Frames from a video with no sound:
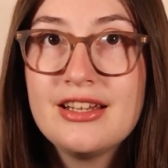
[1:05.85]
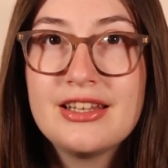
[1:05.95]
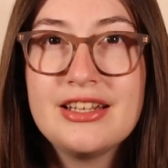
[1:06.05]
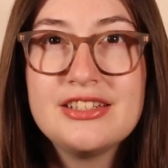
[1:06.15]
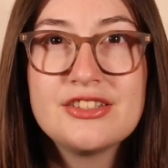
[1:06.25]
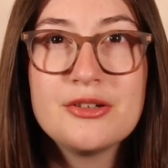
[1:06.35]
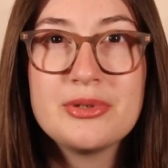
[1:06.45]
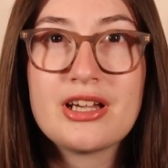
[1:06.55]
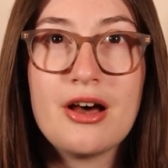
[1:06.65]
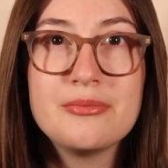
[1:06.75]
the easier it
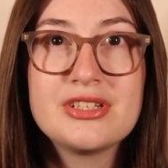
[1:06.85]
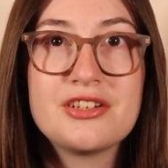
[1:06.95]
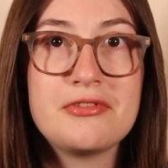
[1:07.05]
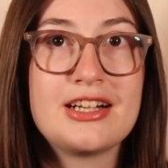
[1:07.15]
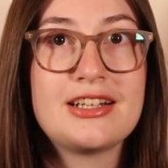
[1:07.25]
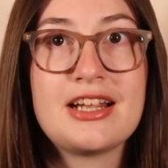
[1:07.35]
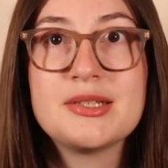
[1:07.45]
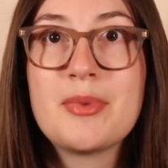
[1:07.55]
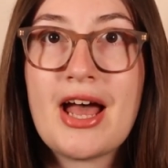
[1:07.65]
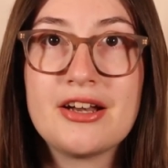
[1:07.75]
becomes to recognize
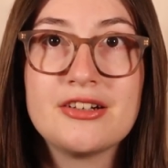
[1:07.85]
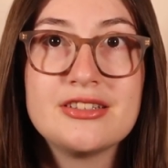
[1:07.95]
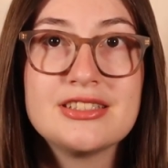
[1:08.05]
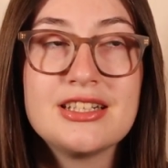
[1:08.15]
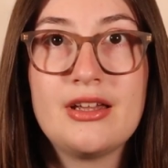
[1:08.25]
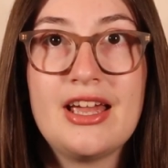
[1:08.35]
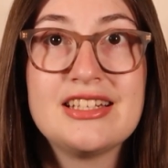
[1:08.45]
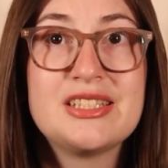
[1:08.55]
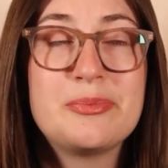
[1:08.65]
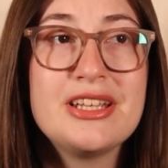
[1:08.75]
patterns and
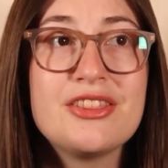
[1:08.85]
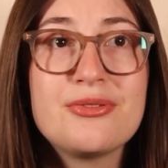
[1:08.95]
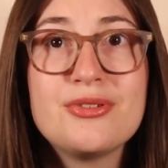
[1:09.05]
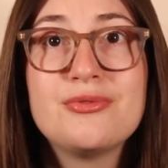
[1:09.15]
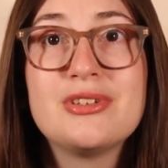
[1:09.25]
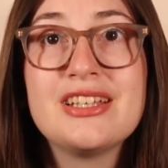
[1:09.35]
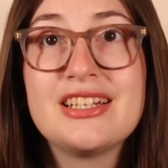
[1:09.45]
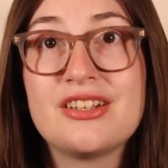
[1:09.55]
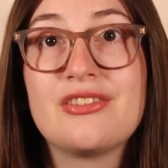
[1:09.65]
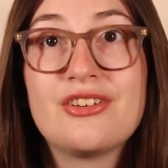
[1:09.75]
speed through really
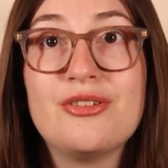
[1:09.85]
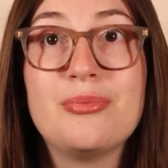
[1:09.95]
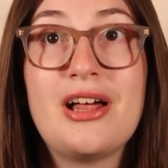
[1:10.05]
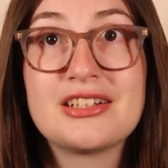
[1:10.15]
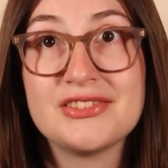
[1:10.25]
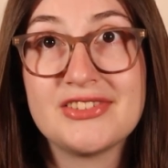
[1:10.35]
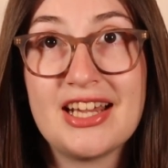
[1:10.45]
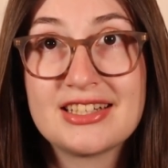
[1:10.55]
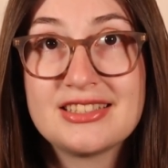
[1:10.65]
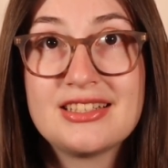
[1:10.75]
difficult blocks of
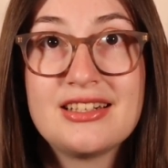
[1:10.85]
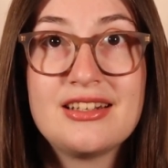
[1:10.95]
text.